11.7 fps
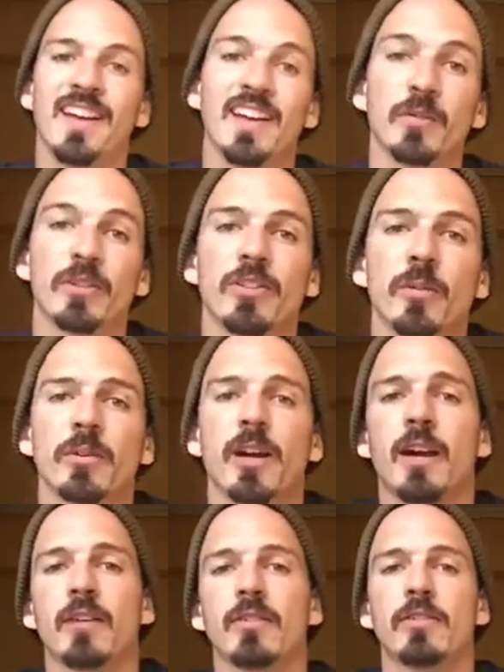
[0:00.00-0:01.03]
Hey, what's up
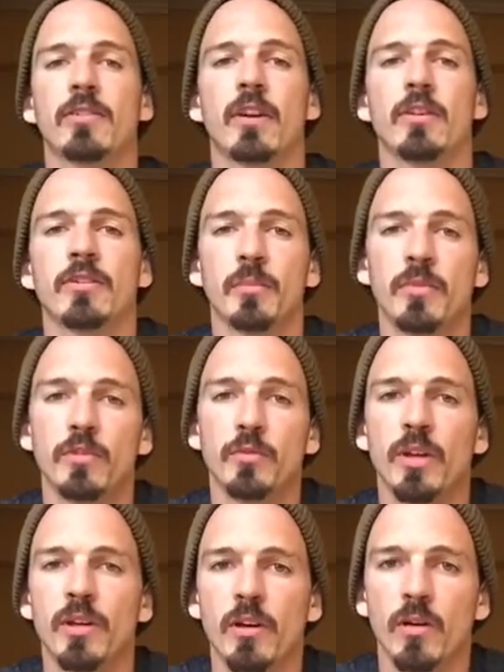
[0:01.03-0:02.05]
guys? As some of you
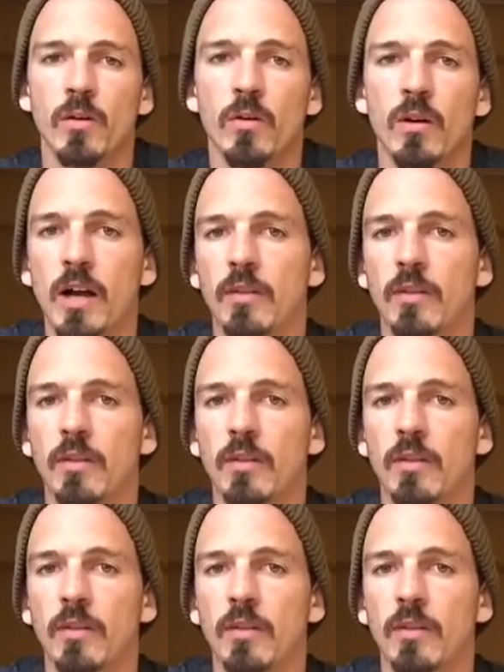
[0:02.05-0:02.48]
may know,